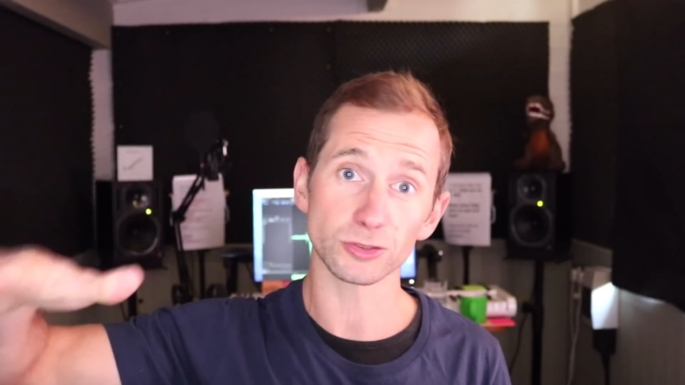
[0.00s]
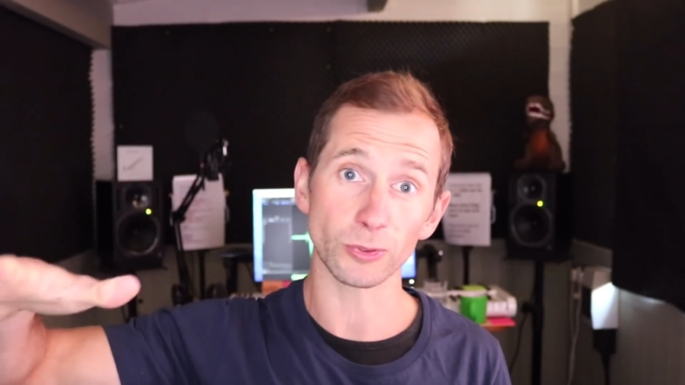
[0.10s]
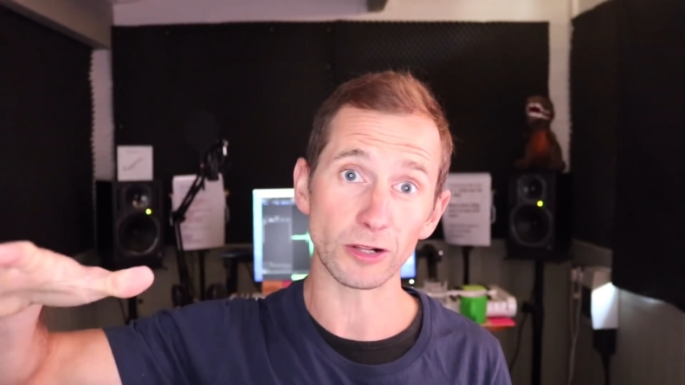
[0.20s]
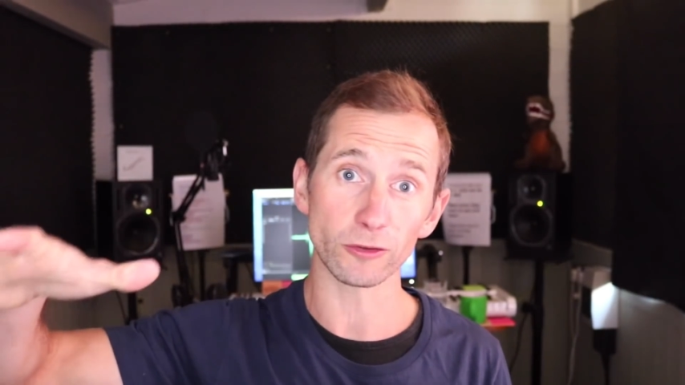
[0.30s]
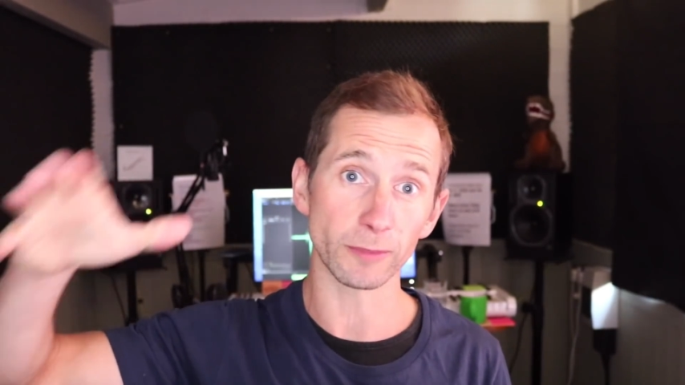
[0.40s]

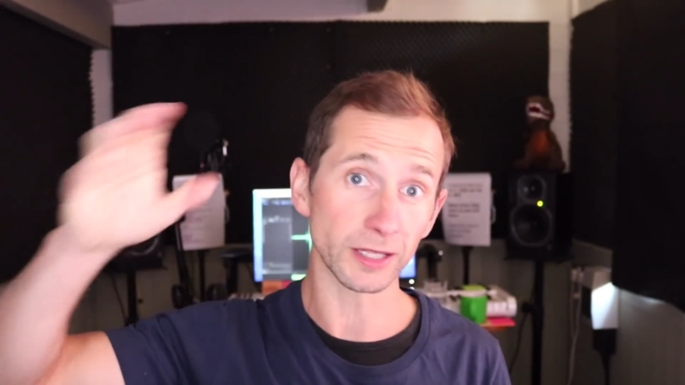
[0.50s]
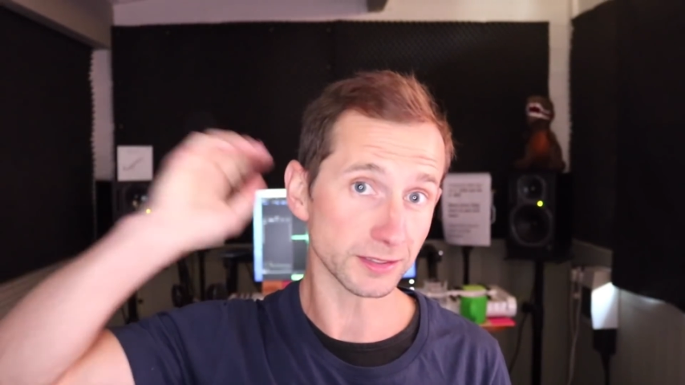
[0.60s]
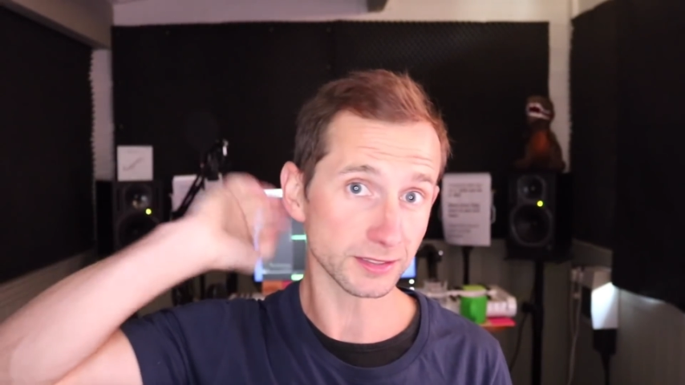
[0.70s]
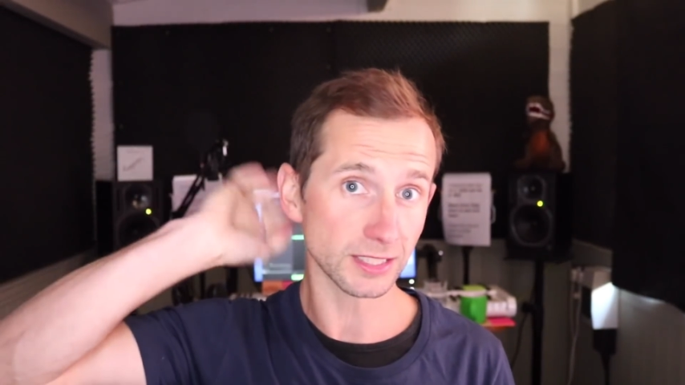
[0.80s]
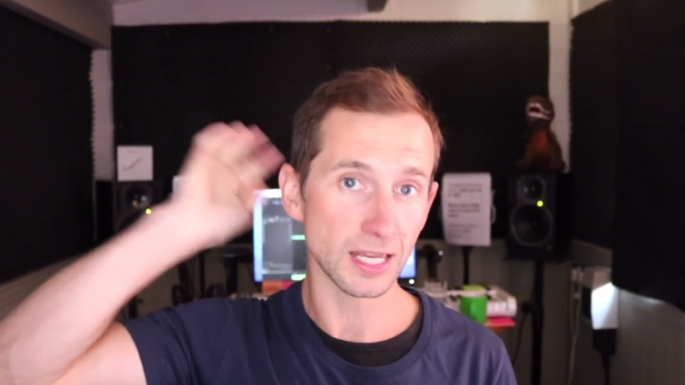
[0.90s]
12
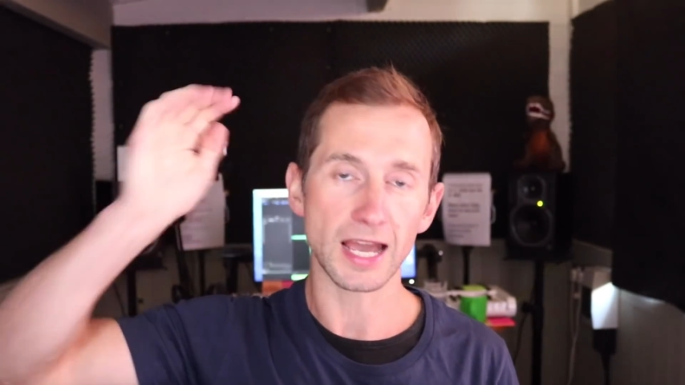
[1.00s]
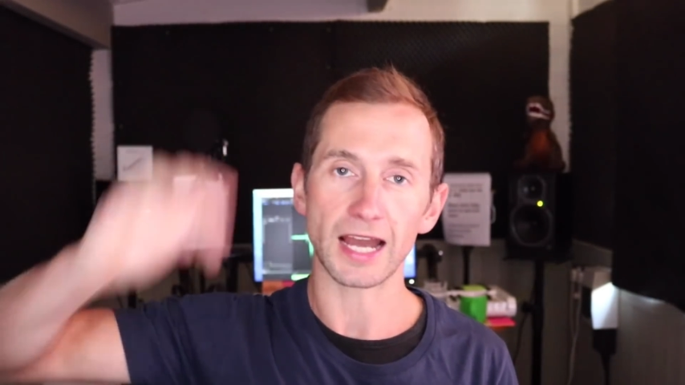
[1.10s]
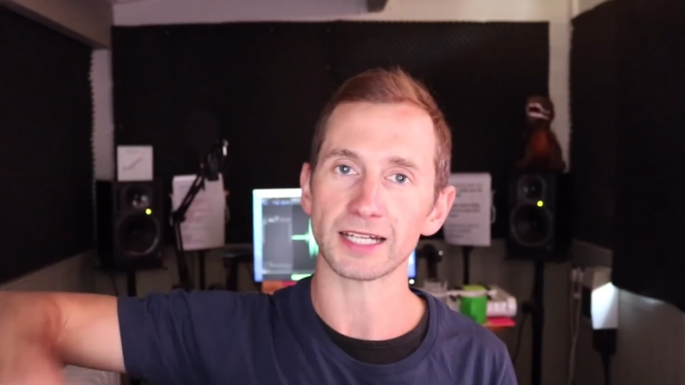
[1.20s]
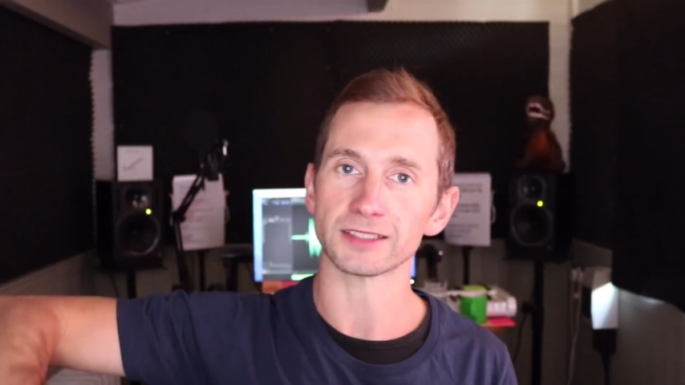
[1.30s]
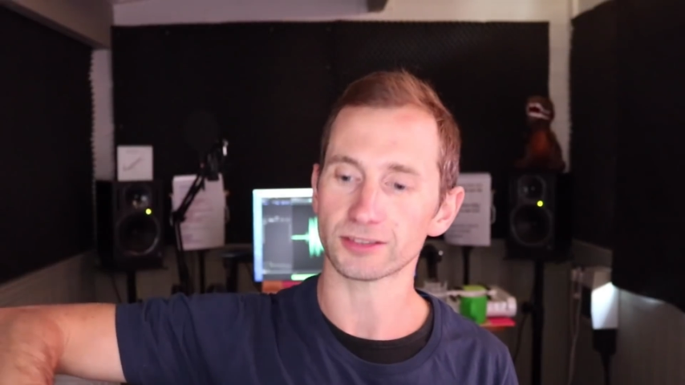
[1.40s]
months,
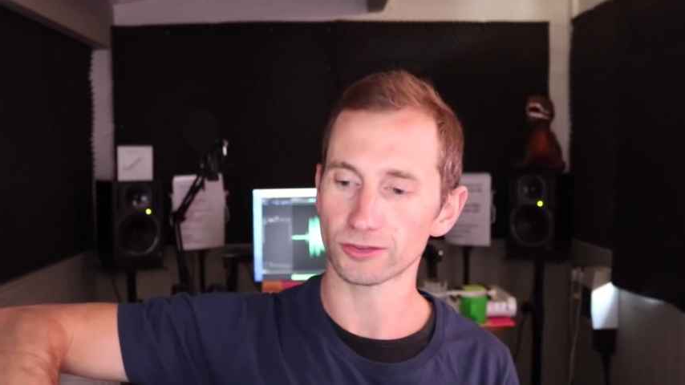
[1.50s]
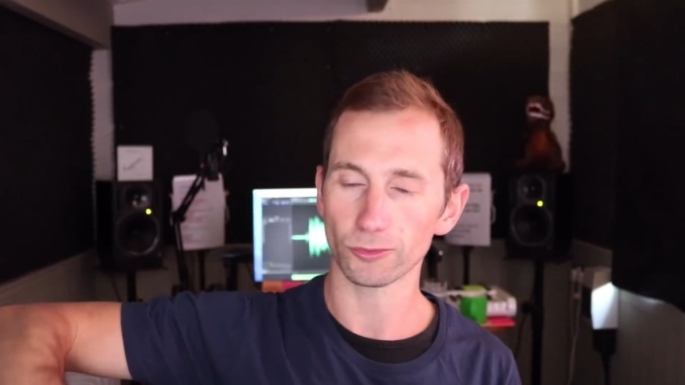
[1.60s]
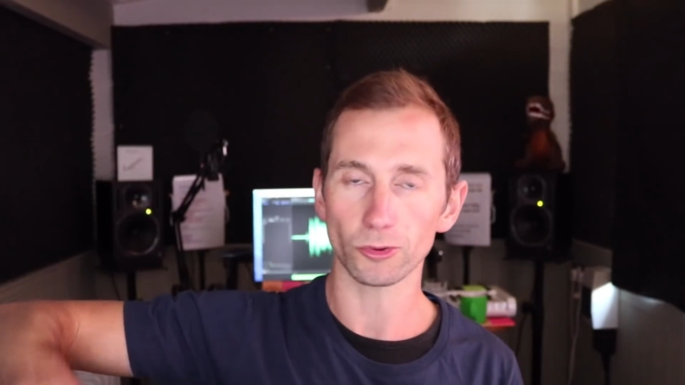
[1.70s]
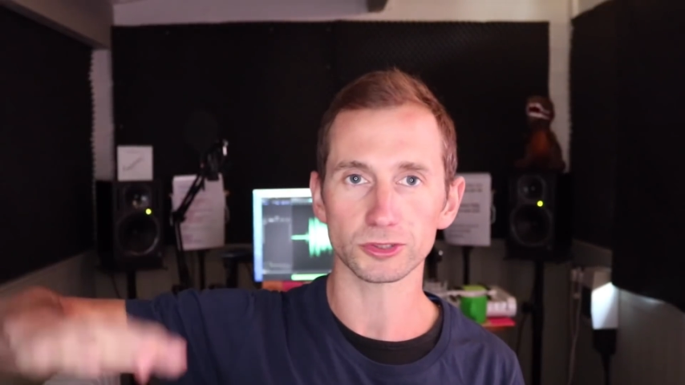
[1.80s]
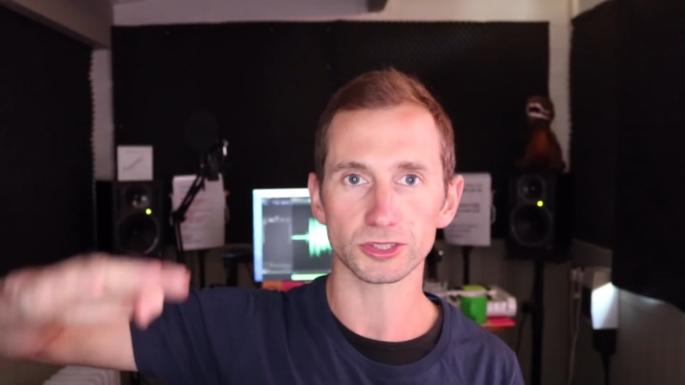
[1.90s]
and the
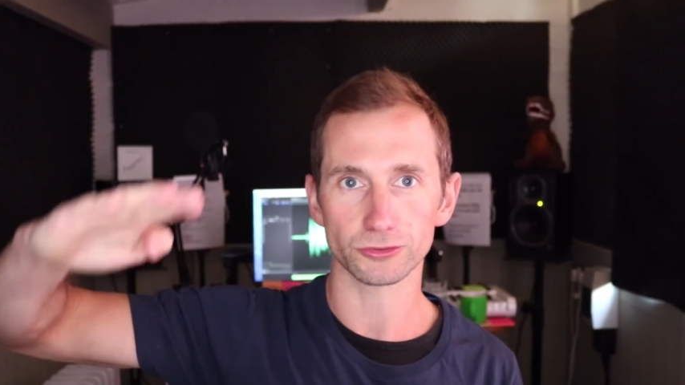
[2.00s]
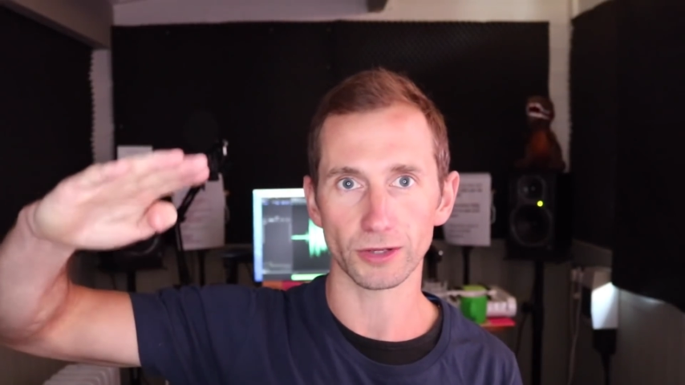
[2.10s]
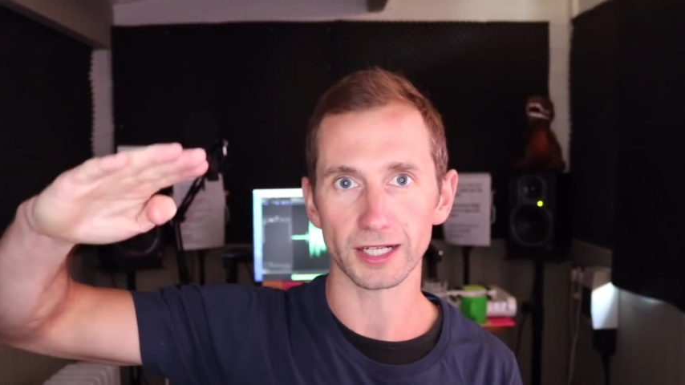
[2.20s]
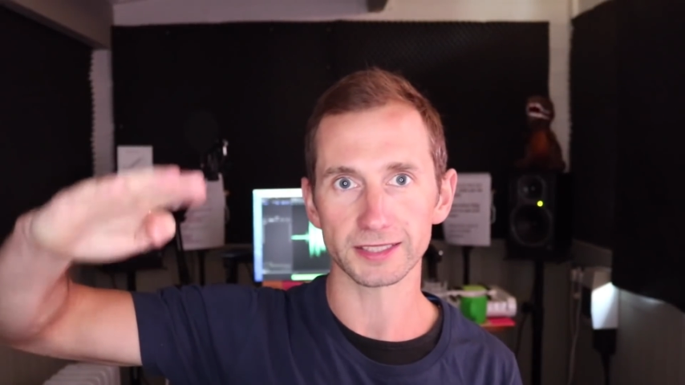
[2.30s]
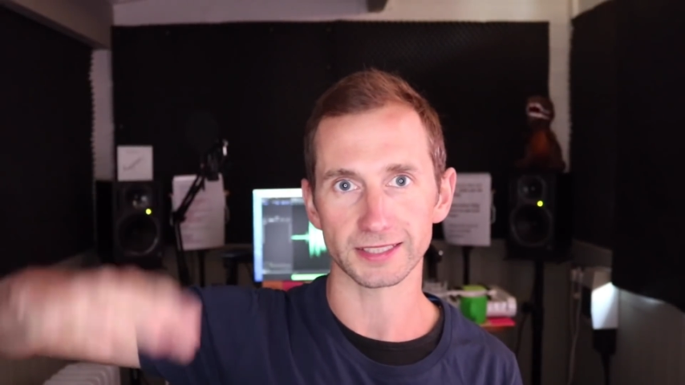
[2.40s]
water's
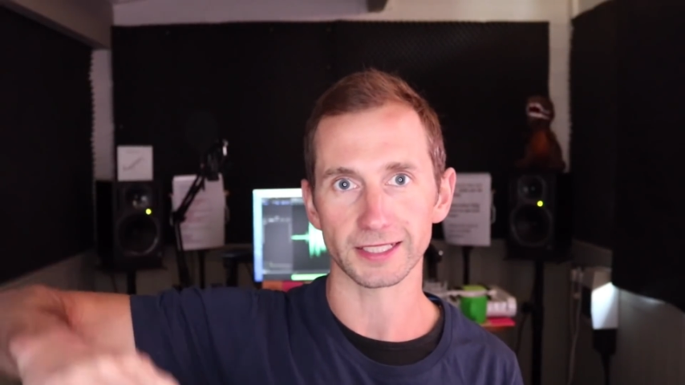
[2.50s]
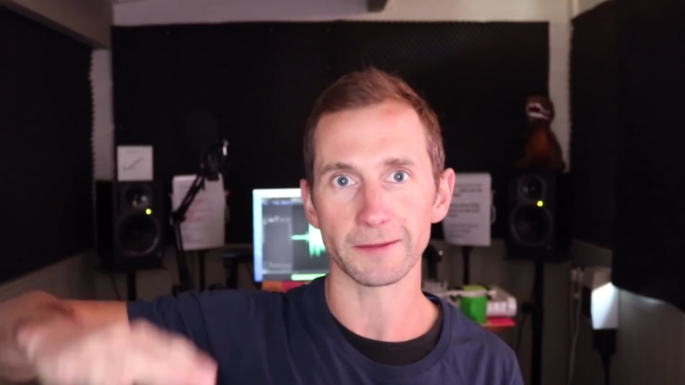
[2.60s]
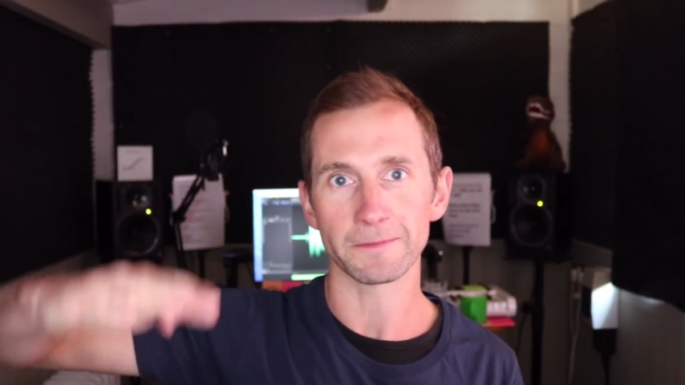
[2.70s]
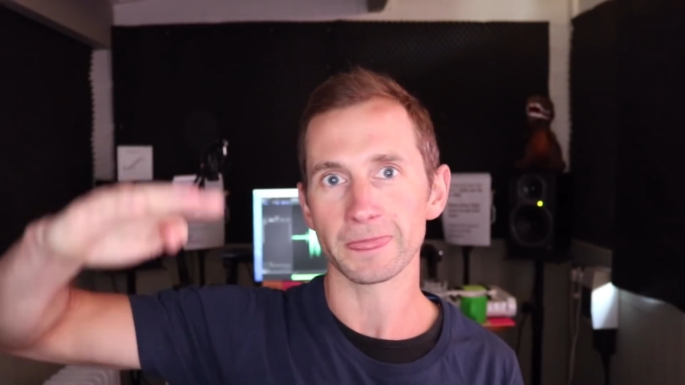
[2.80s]
rising,